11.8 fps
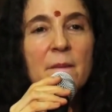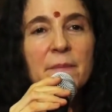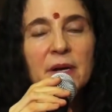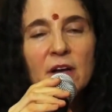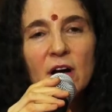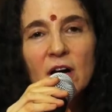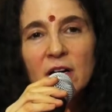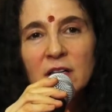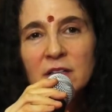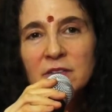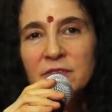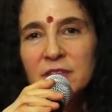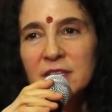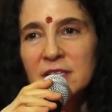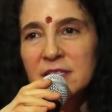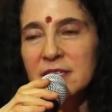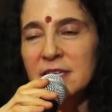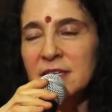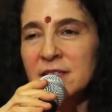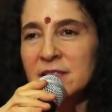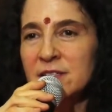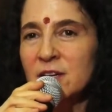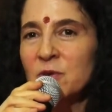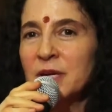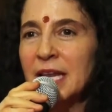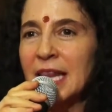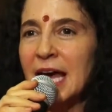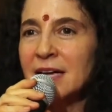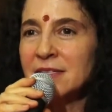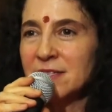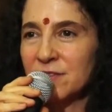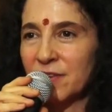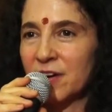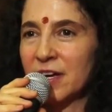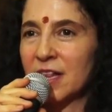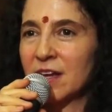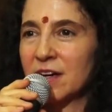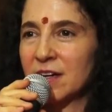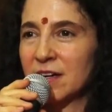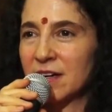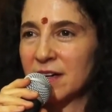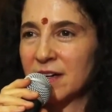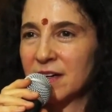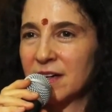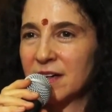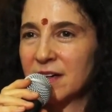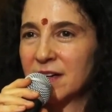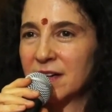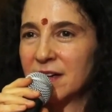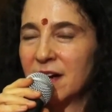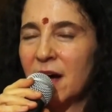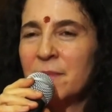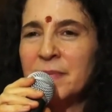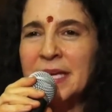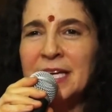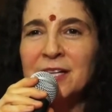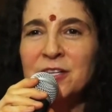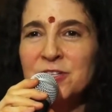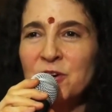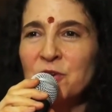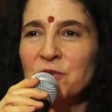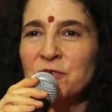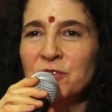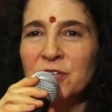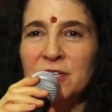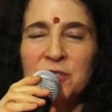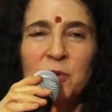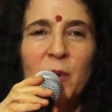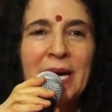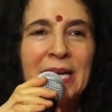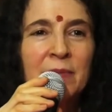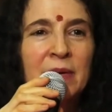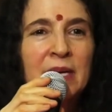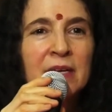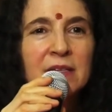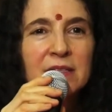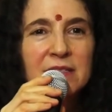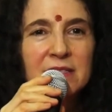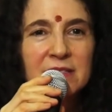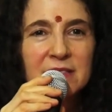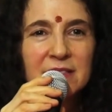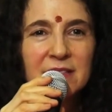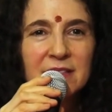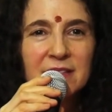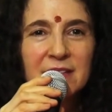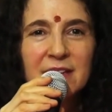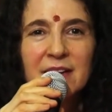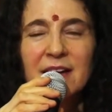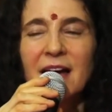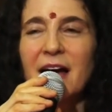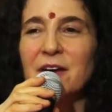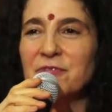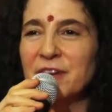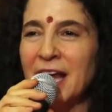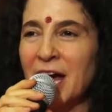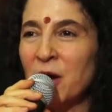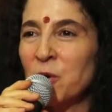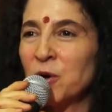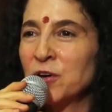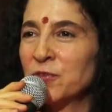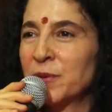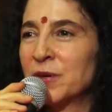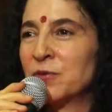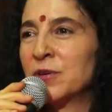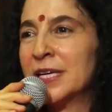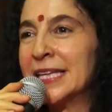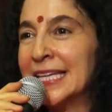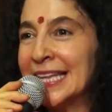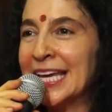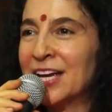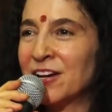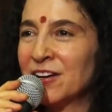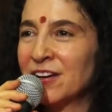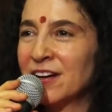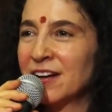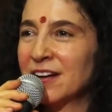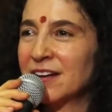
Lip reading: But all of these things don't last very long. A meal is over in 20 minutes, half an hour if we really linger.